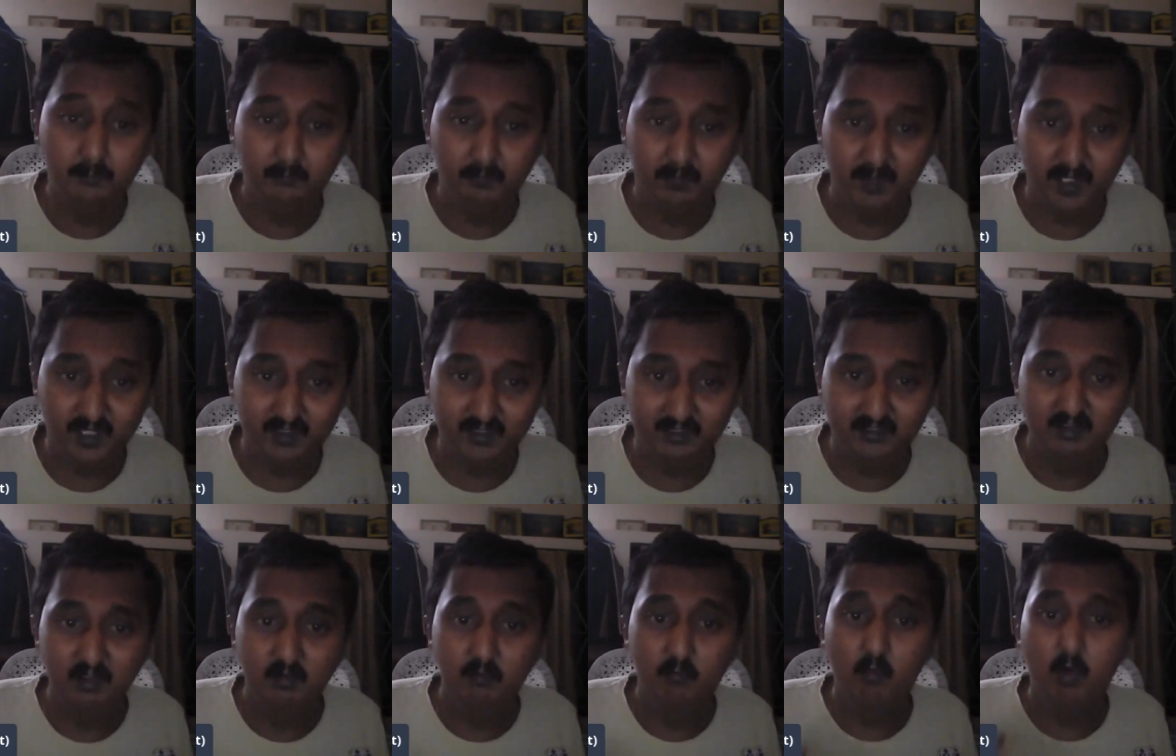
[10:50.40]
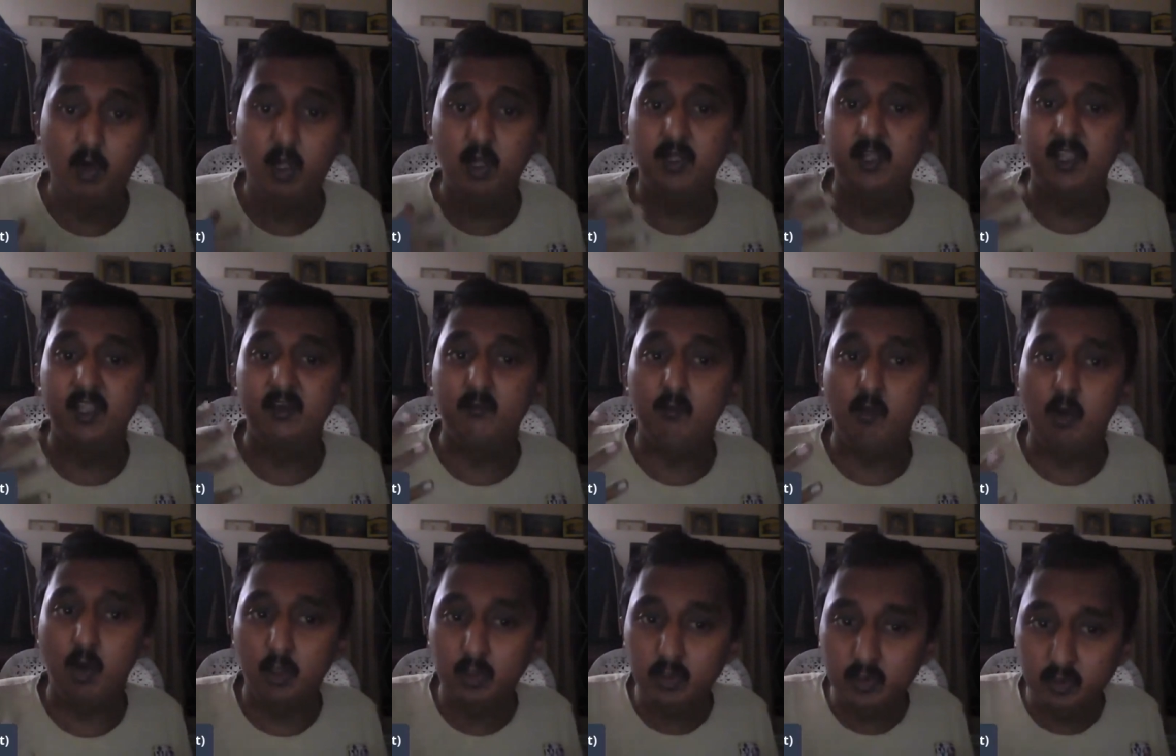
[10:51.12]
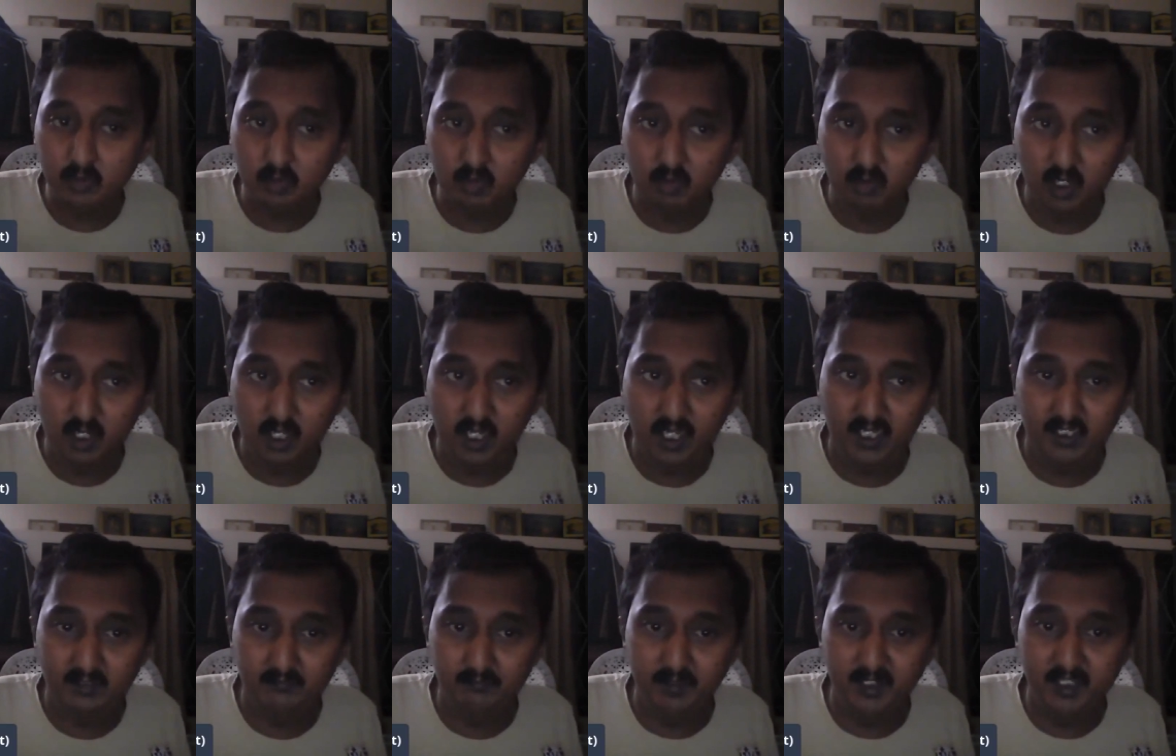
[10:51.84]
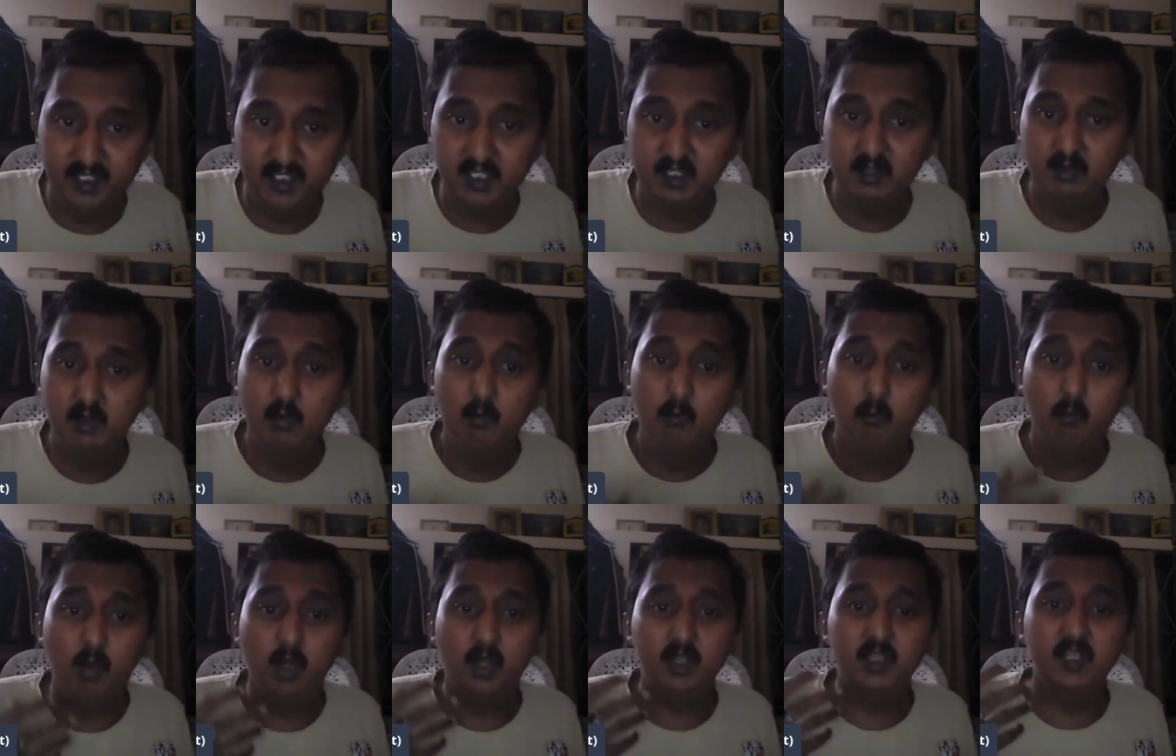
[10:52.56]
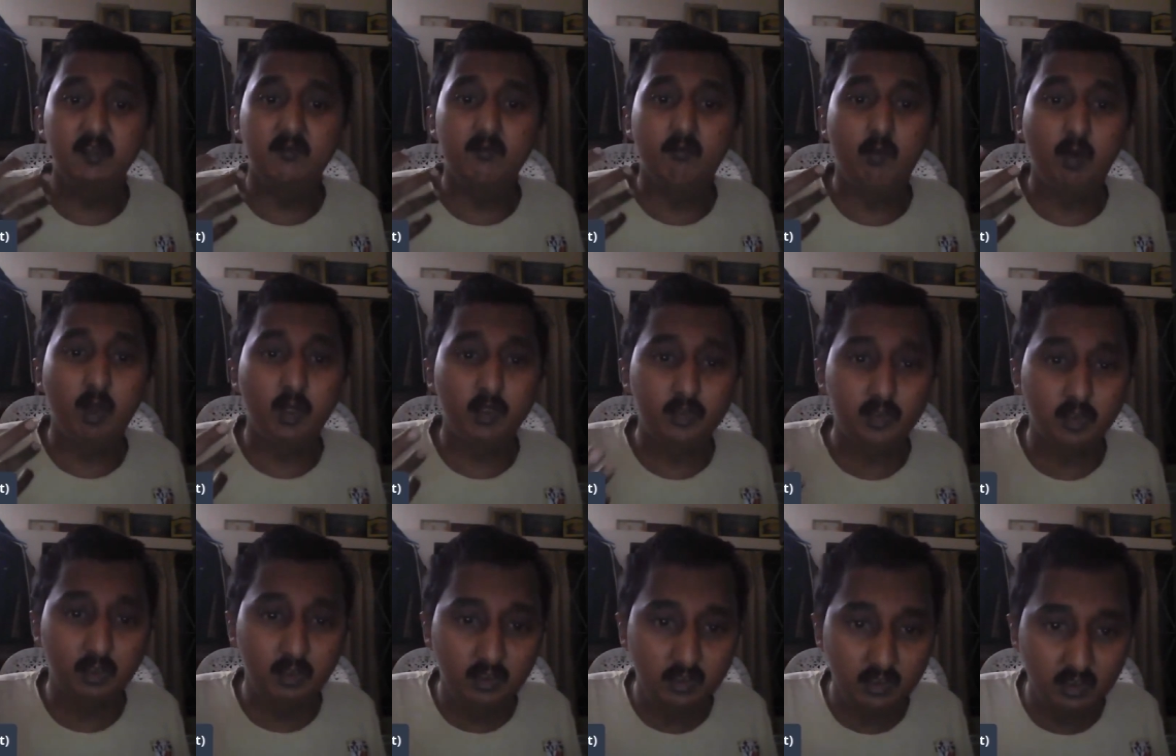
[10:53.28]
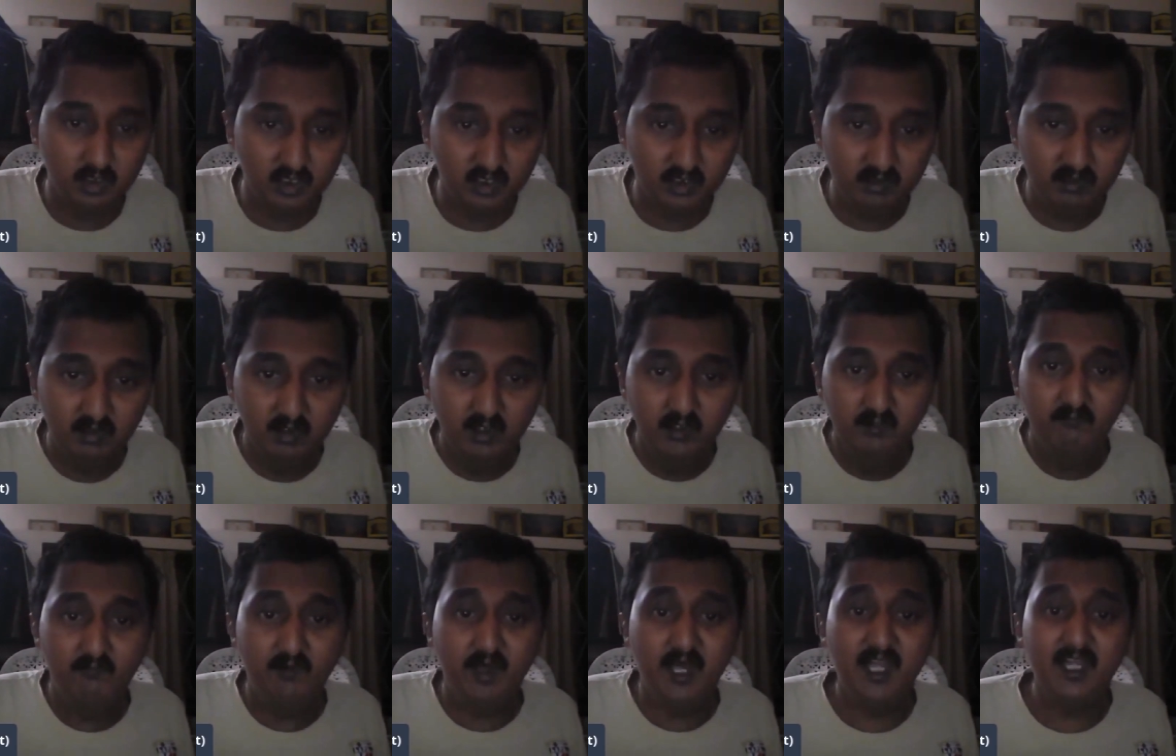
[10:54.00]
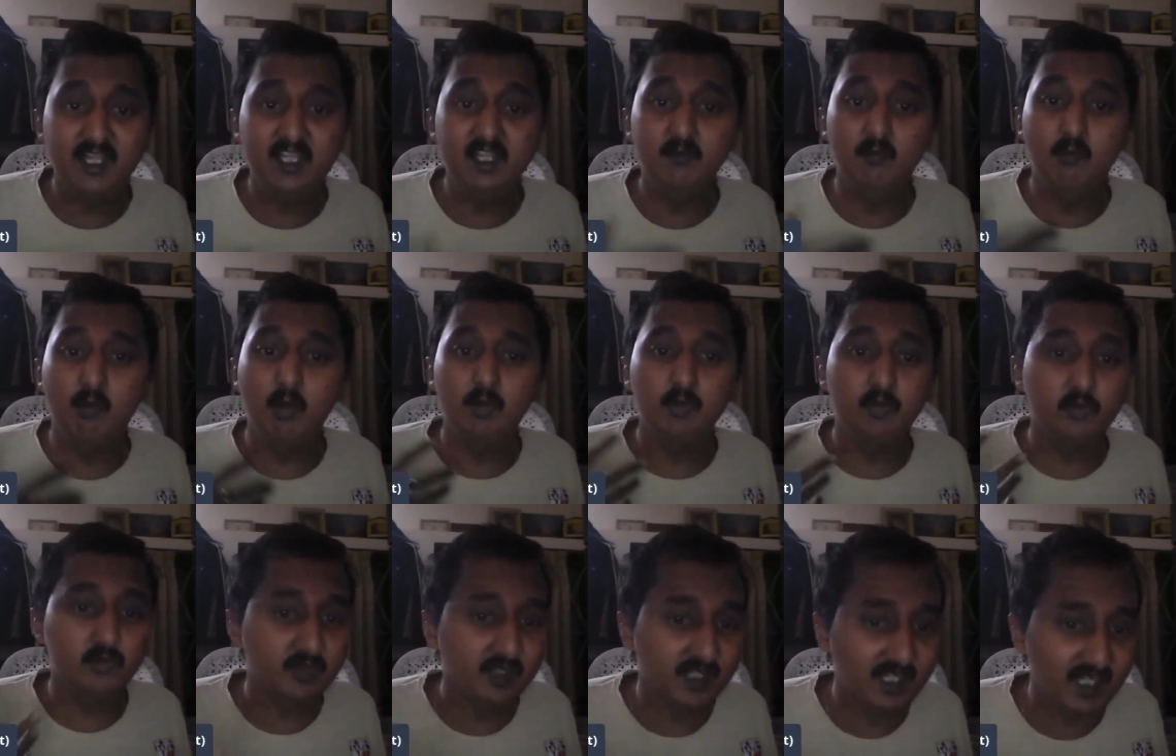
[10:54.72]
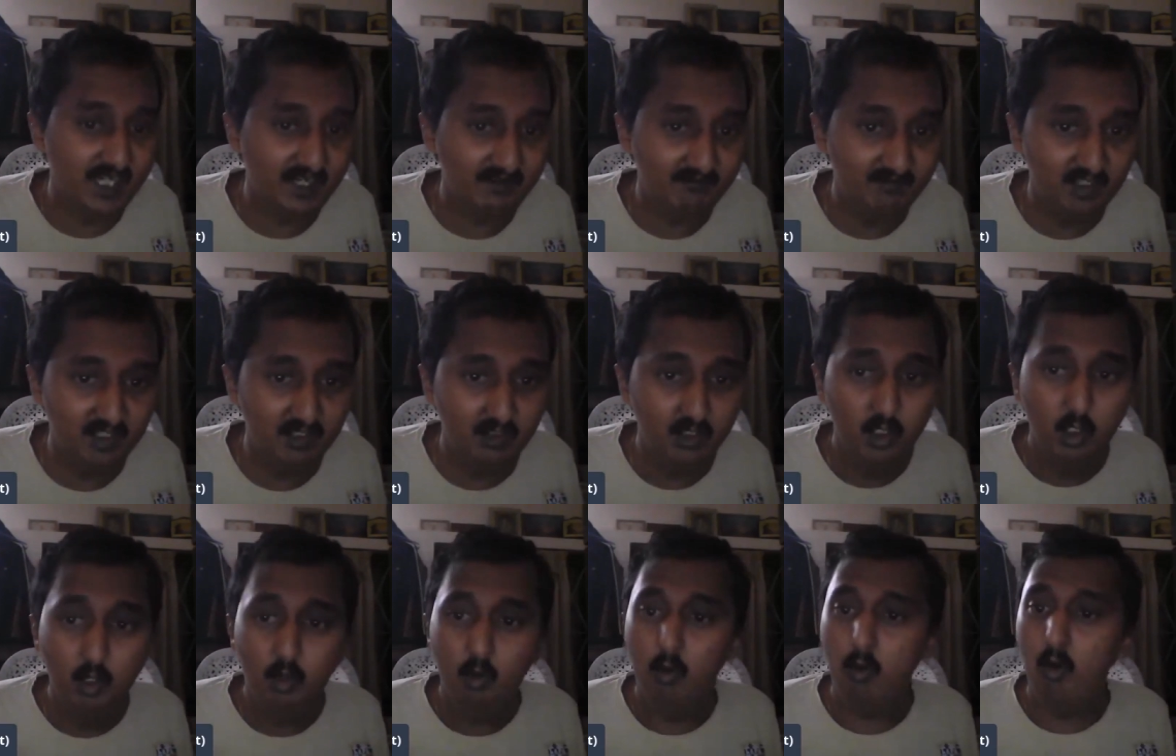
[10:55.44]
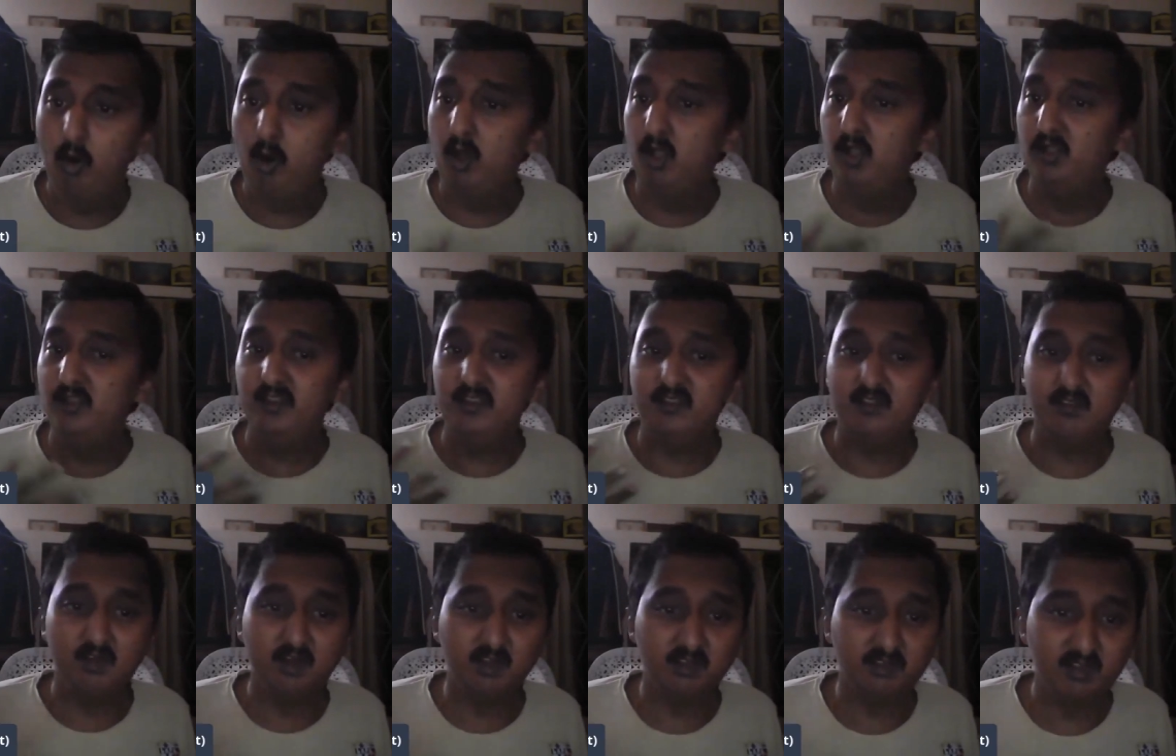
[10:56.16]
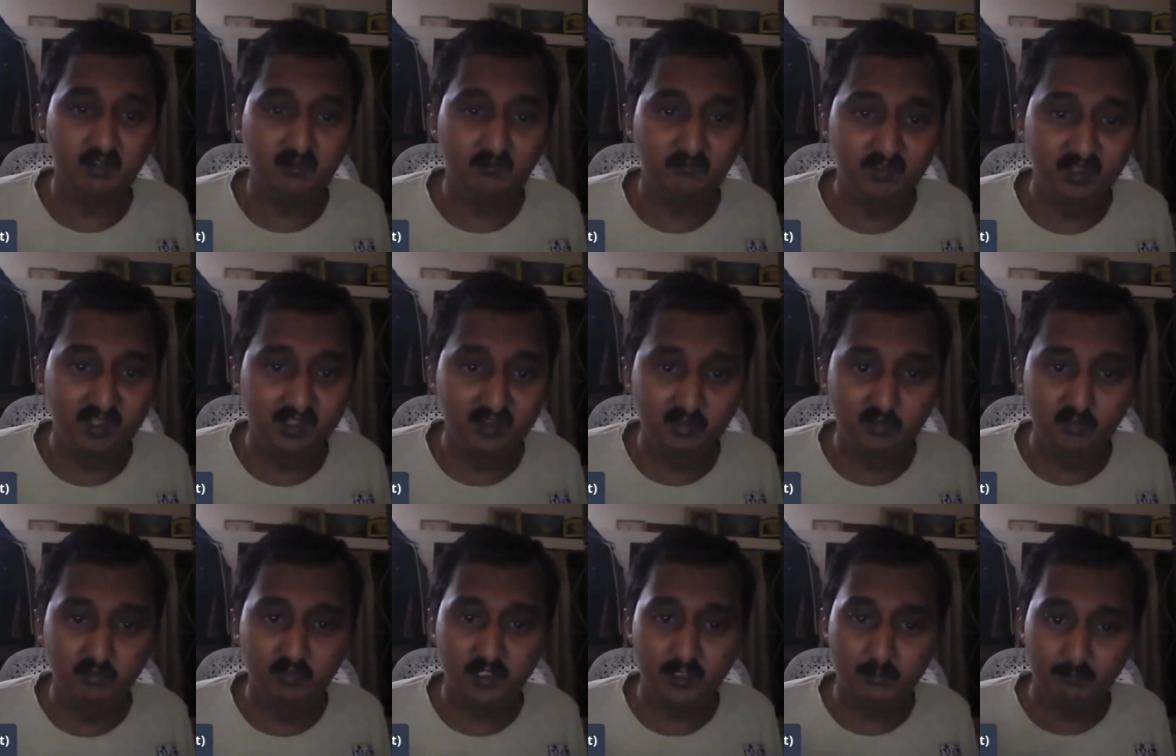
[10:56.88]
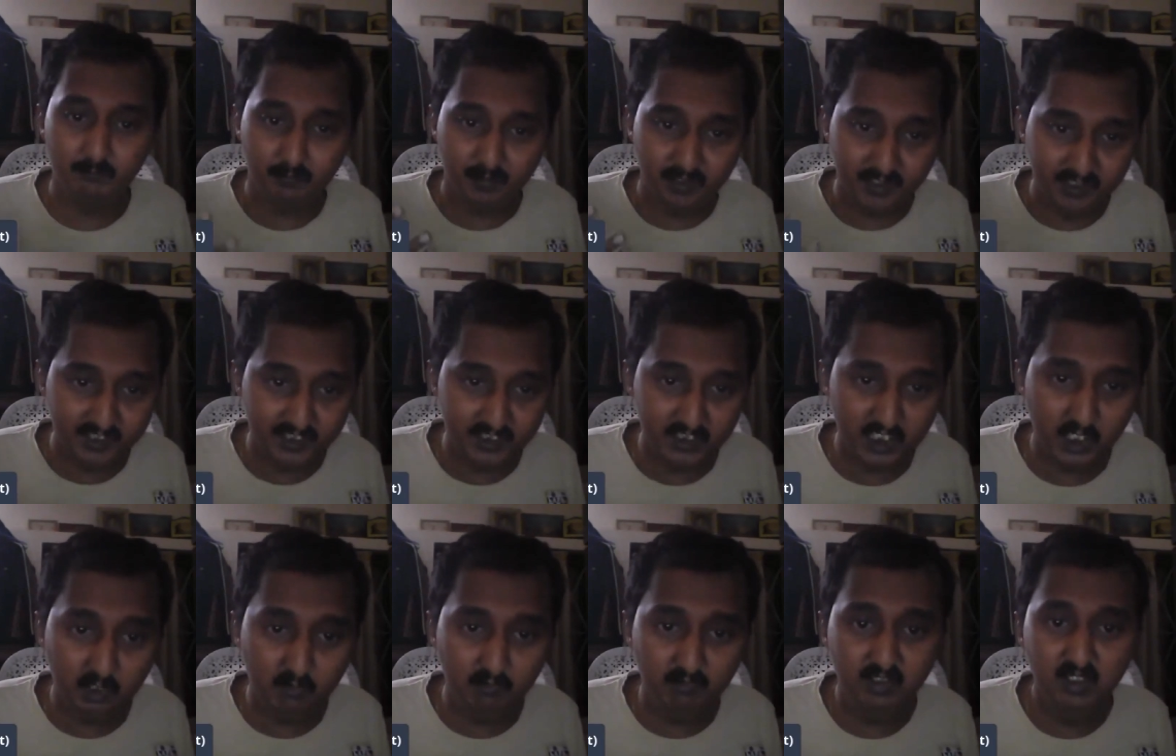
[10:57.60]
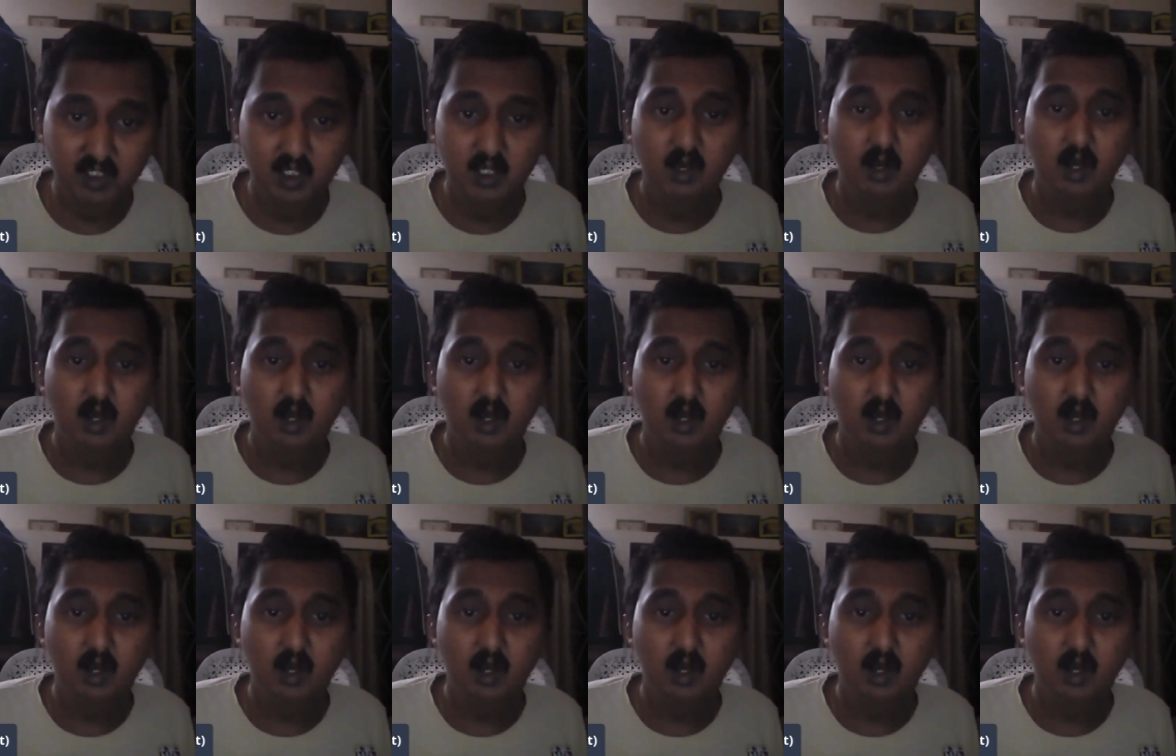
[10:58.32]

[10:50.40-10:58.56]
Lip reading: plus, what they want to admire, what they want to learn, where they want to travel, all these sorts of things you can bring it out,